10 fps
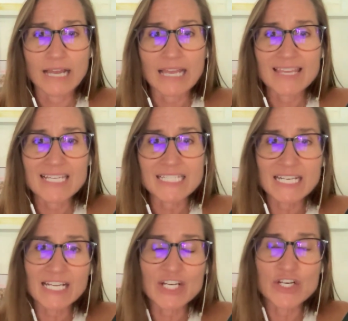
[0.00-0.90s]
And they
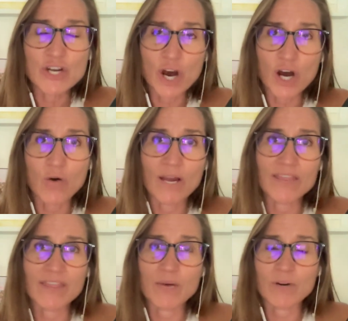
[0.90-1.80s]
didn't know,
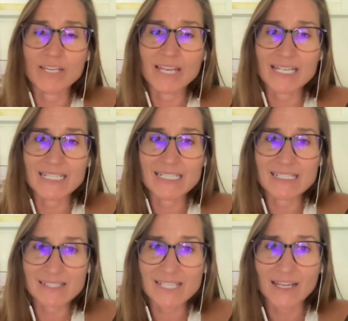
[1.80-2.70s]
and they were getting
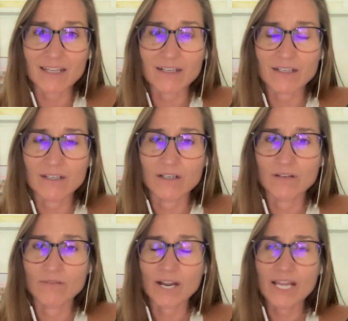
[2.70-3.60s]
sick
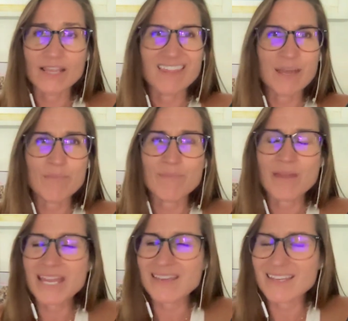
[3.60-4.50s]
right? They
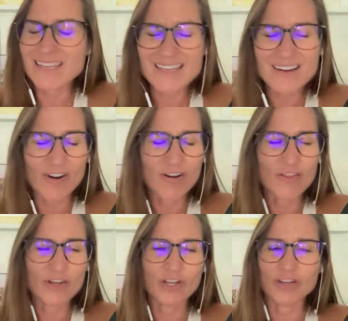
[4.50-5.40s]
may eat all
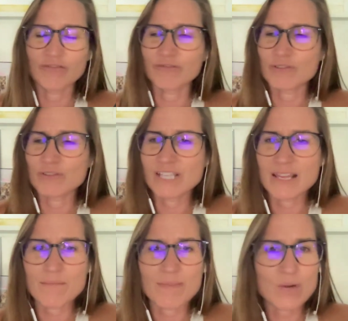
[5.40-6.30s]
the good foods,
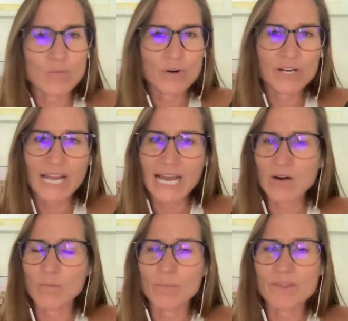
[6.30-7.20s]
they may work
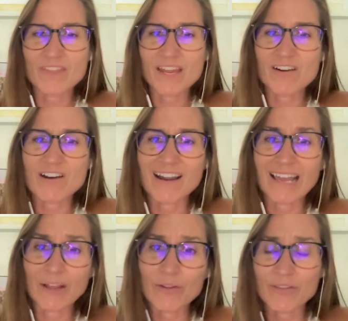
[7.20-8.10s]
out, but they are not
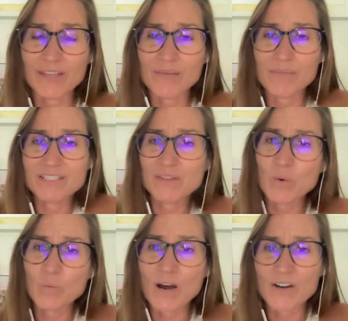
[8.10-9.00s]
healthy because of
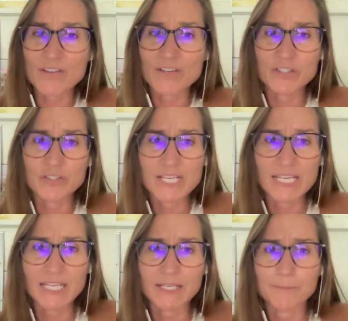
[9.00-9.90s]
the water they're
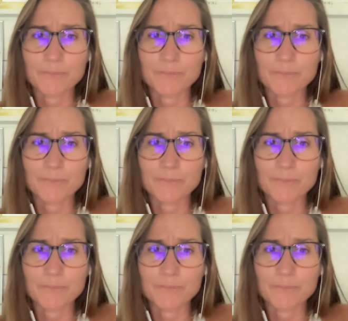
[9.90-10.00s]
drinking.